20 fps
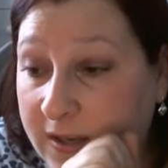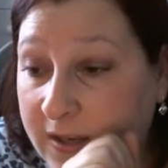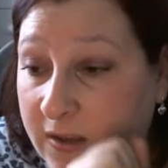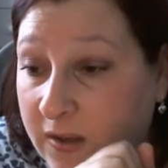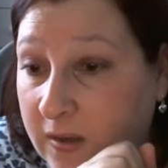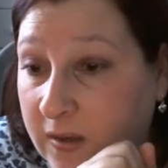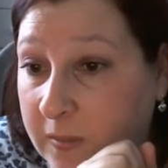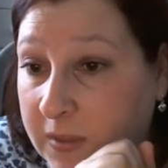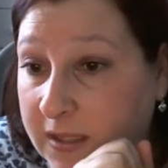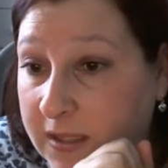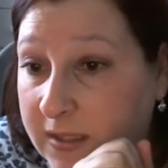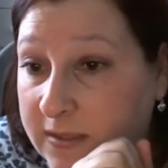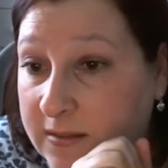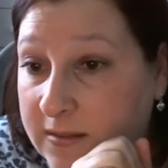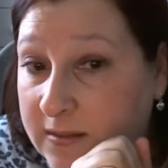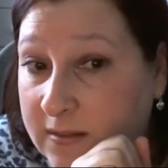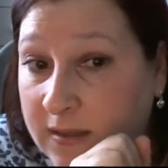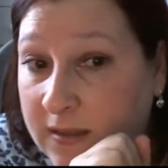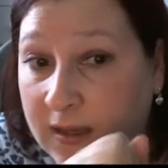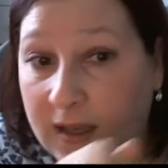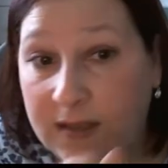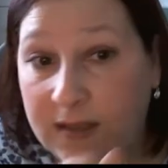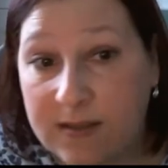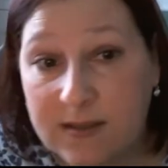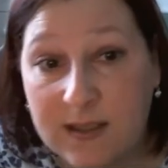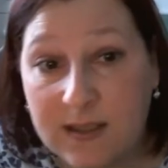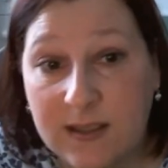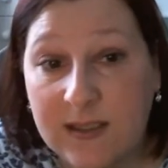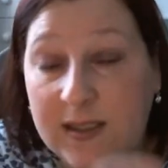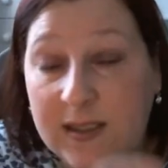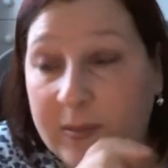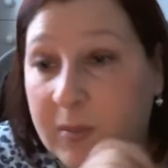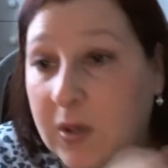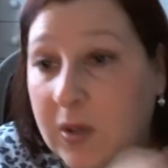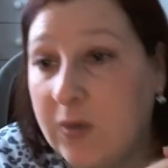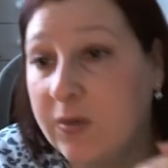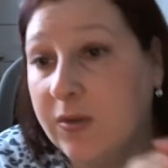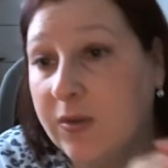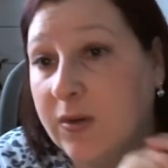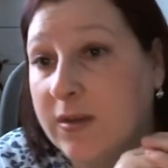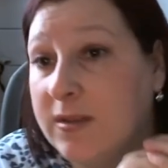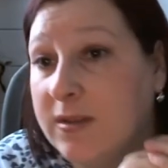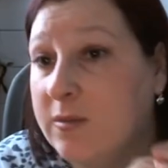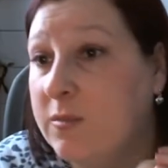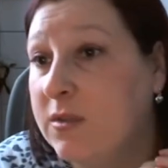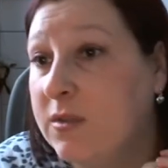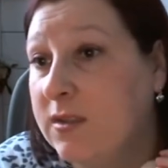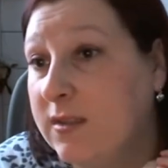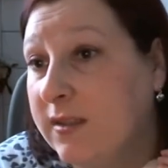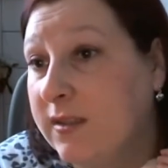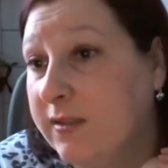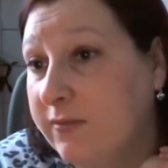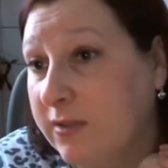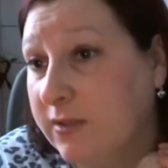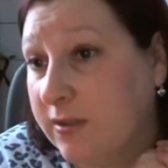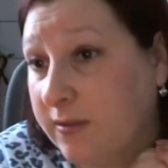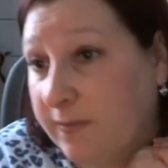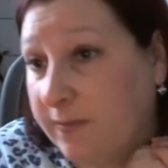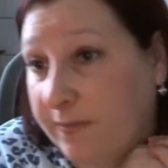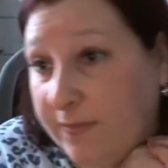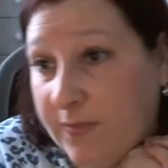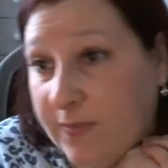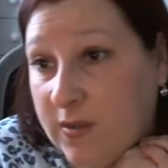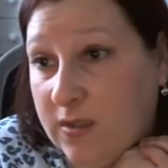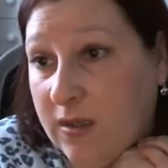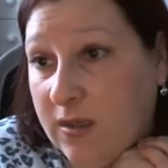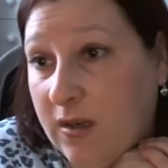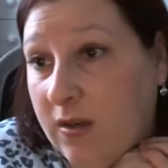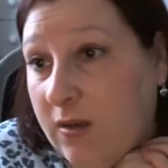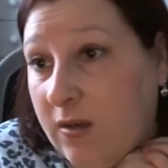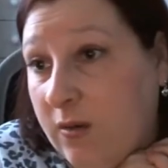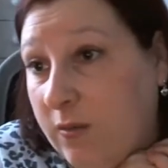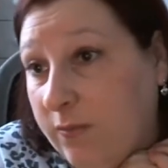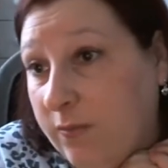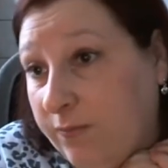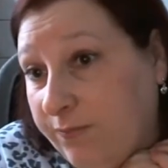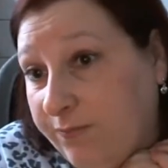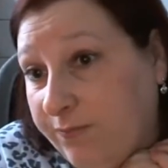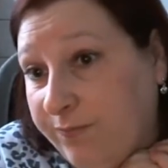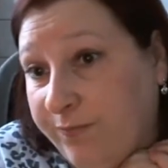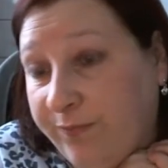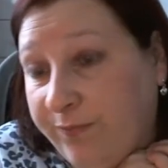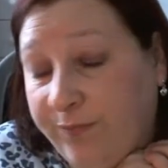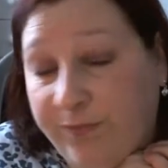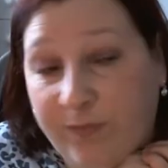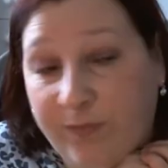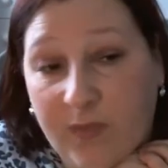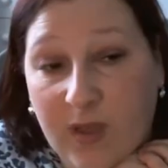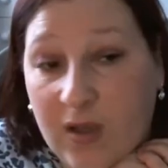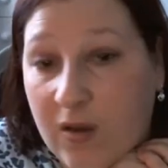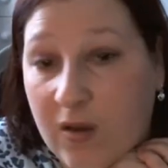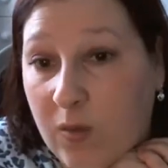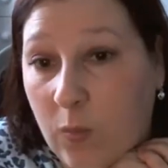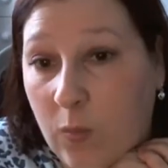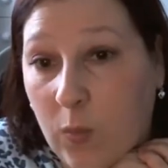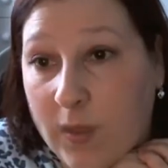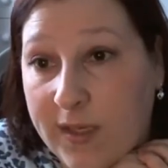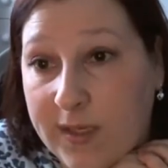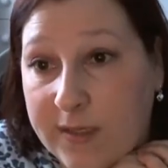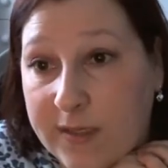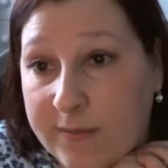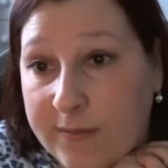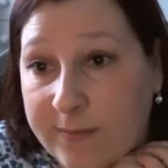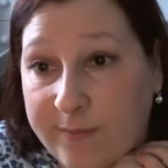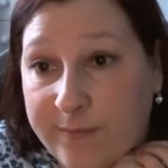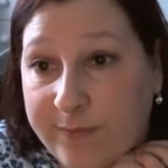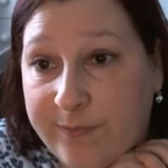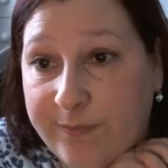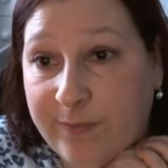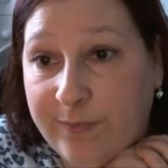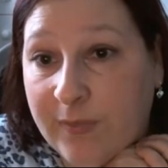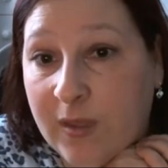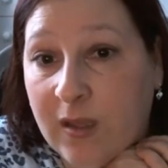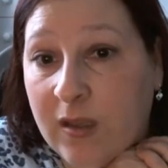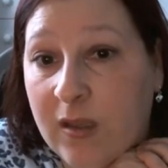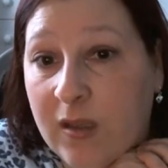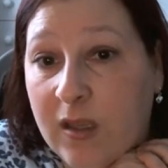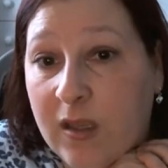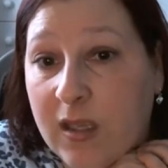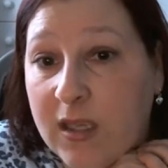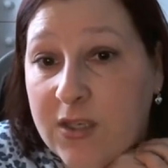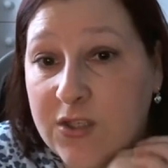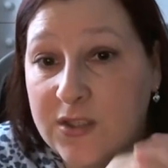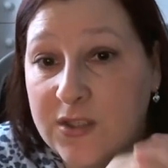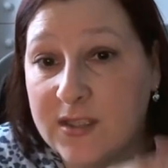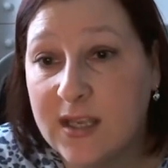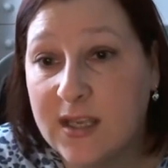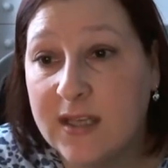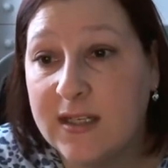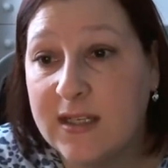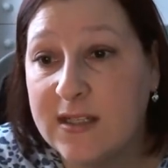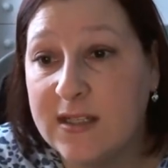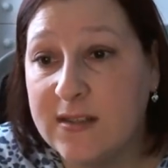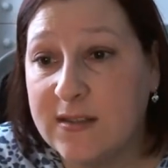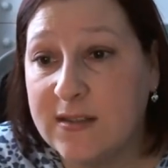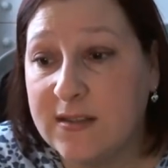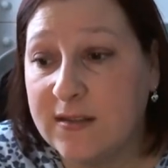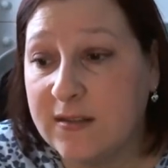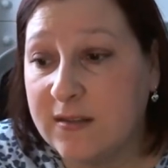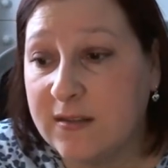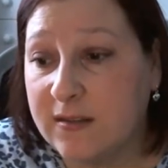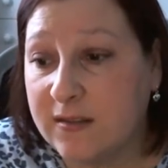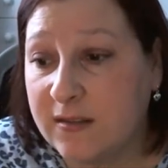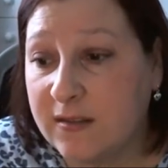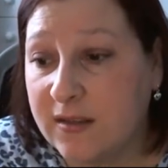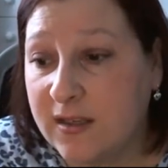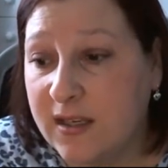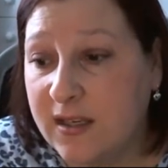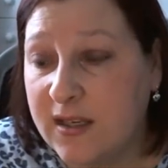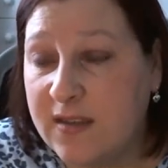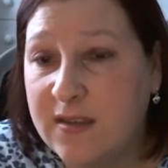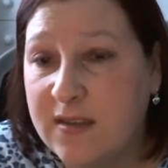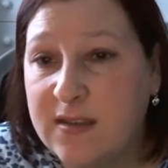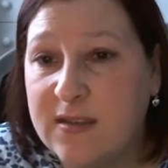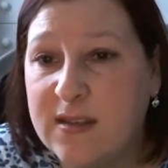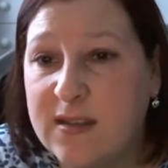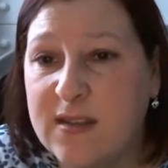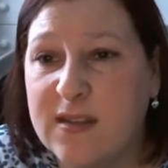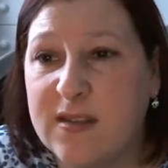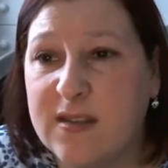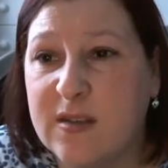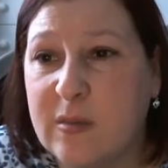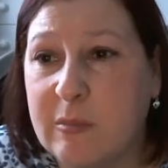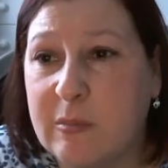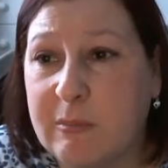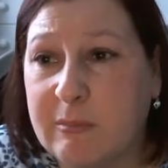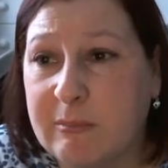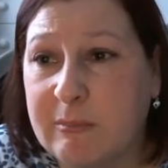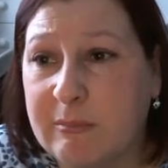Hermes and suddenly both items are delivered. So weird. It just had it as in the system.